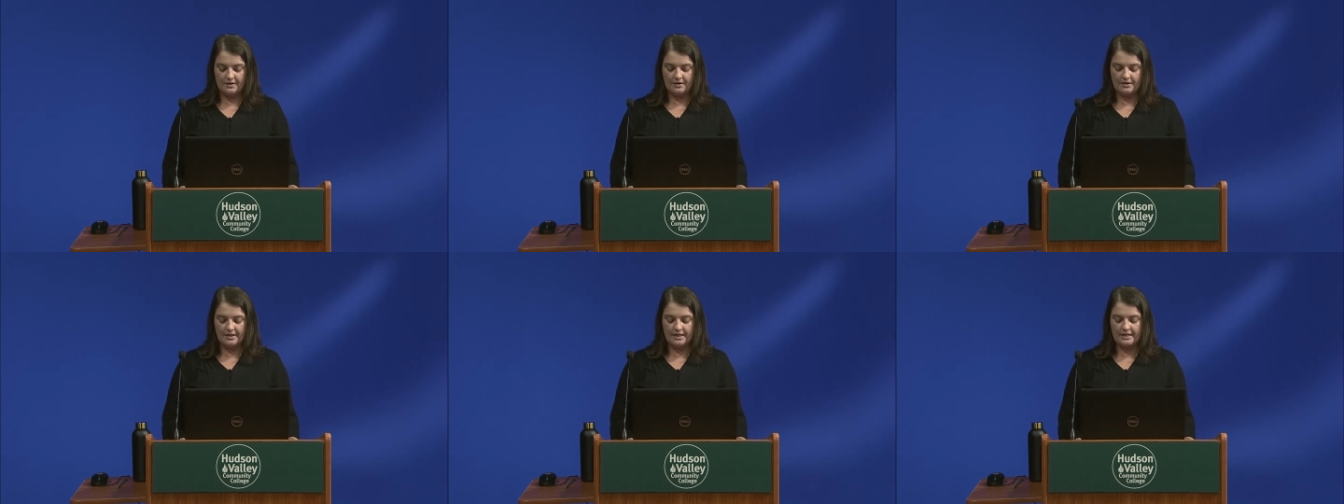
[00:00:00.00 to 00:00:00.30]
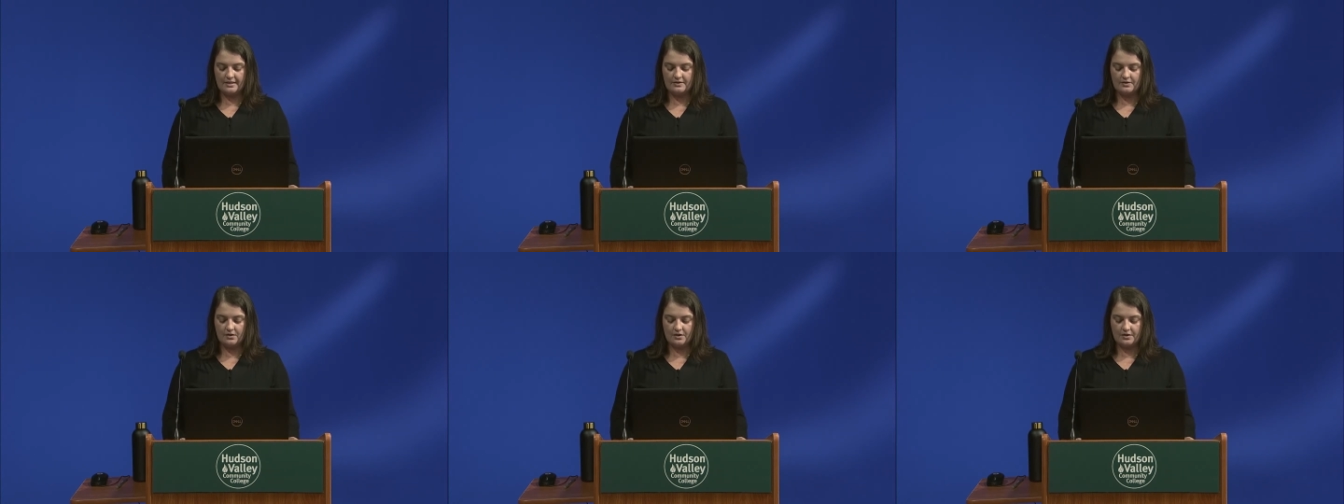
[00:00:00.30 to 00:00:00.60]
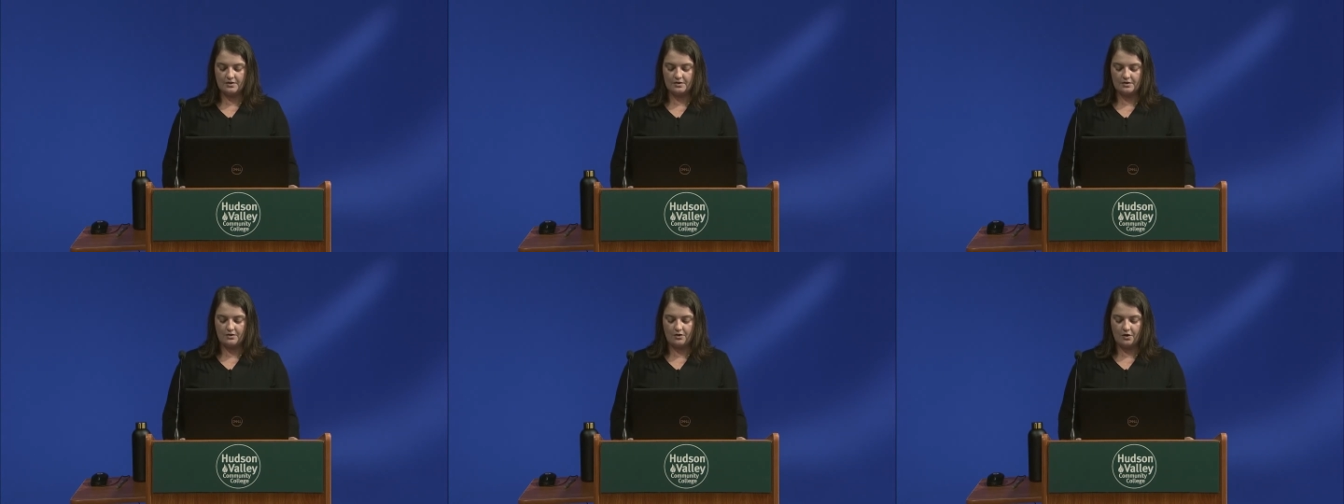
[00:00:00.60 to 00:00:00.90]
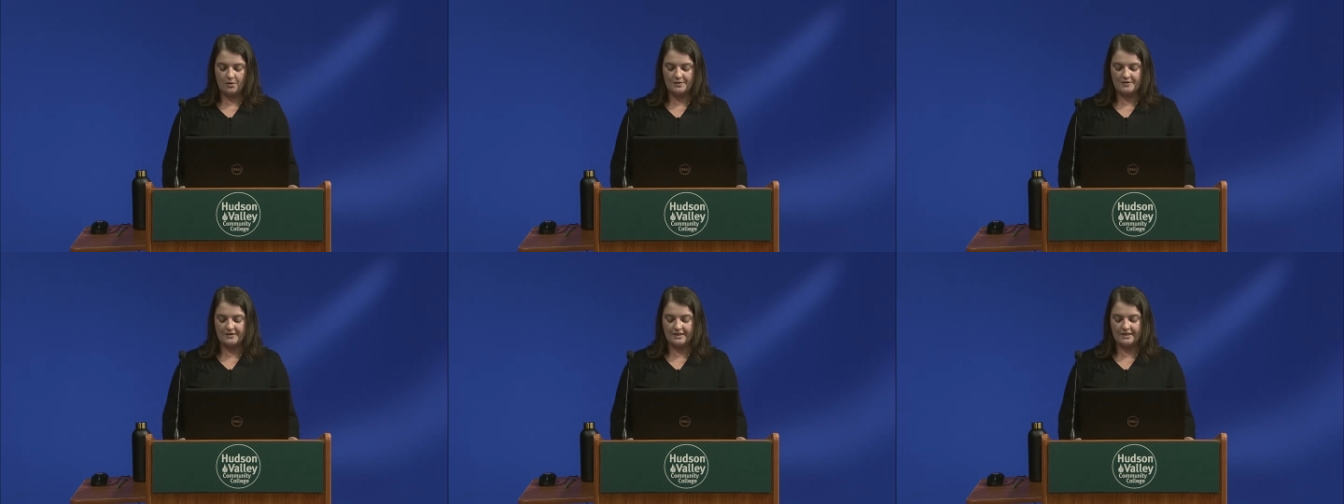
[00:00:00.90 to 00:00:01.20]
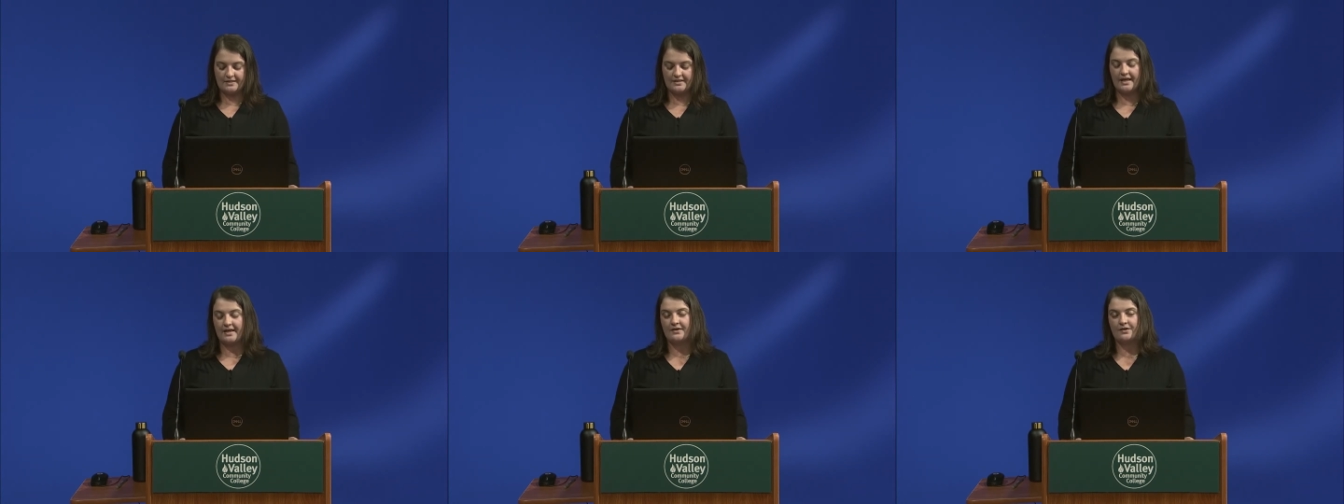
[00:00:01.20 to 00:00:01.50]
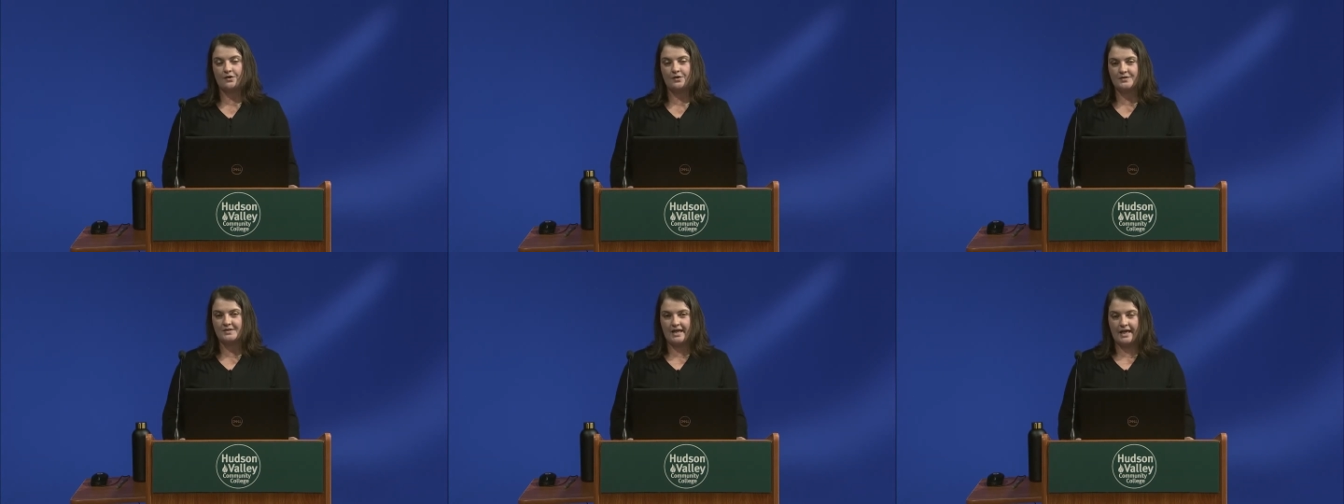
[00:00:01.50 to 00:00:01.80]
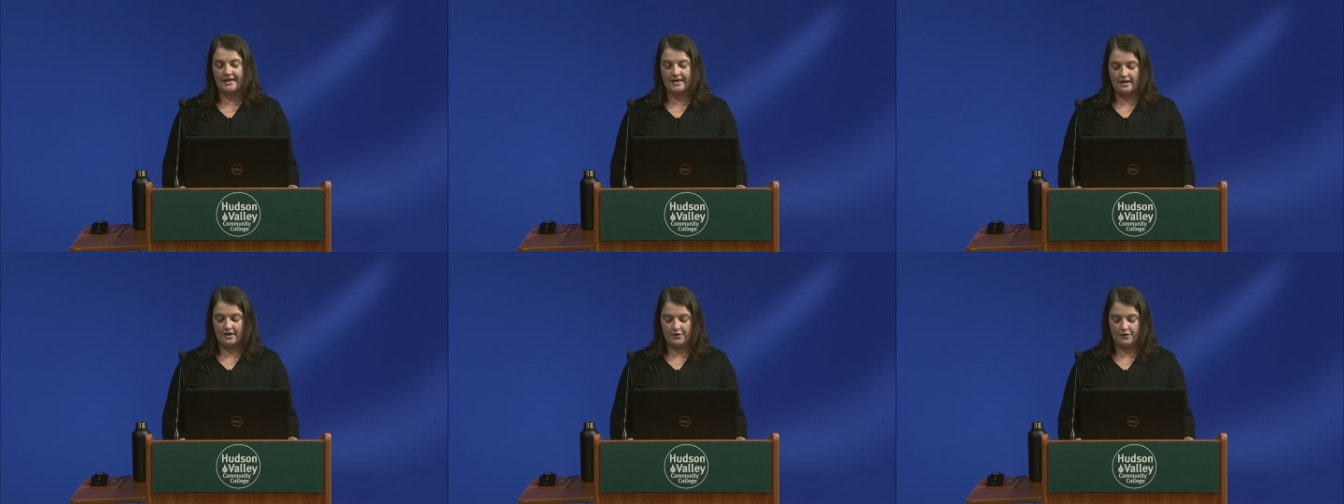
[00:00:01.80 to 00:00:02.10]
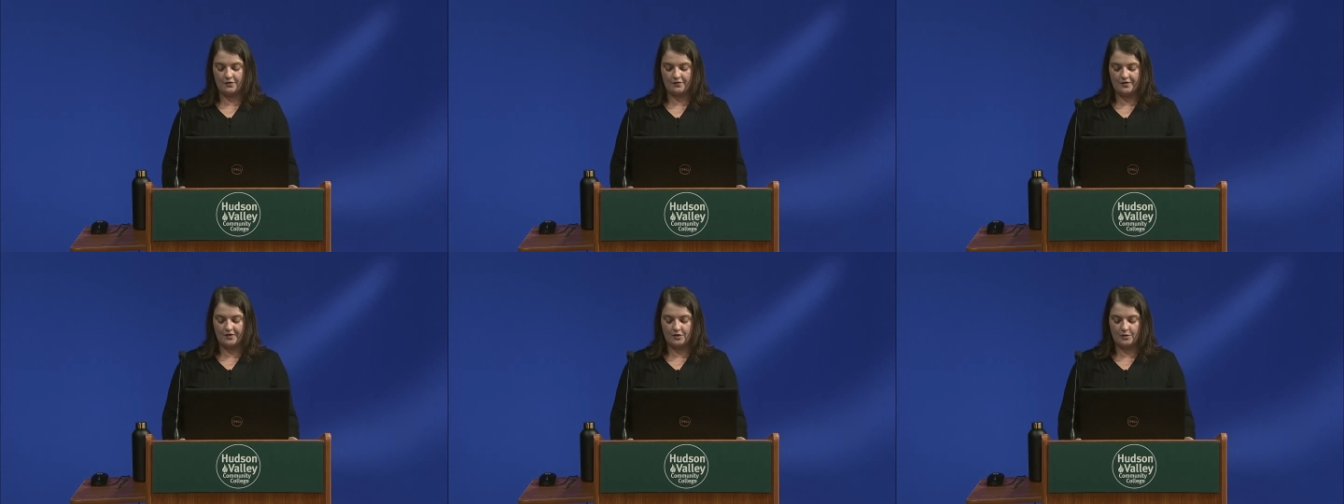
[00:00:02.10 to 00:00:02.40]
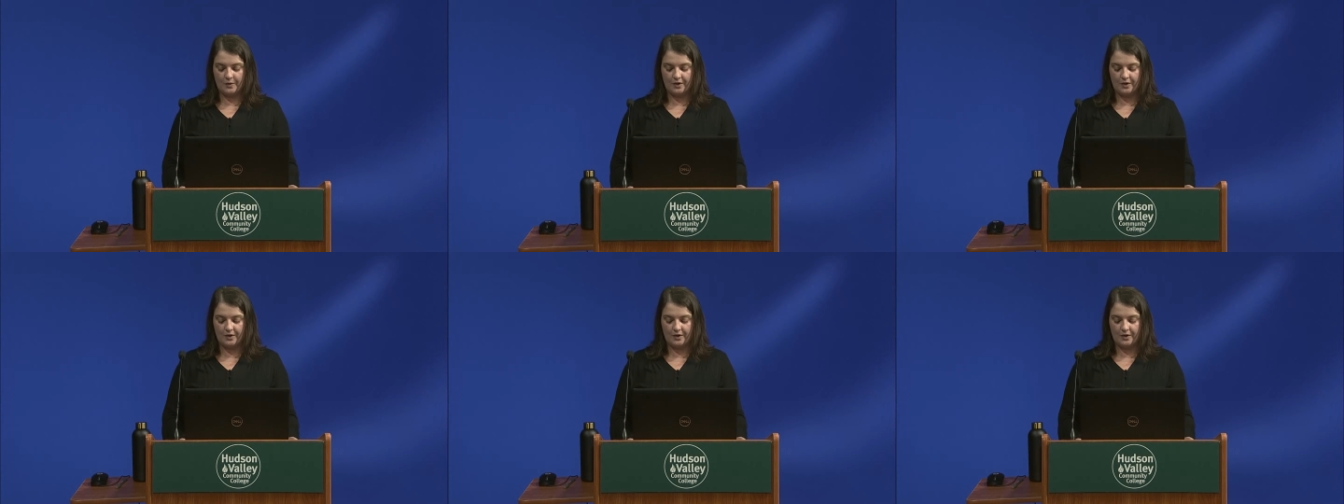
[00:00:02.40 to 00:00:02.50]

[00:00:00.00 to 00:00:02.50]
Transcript: these looked almost identical to any other fifth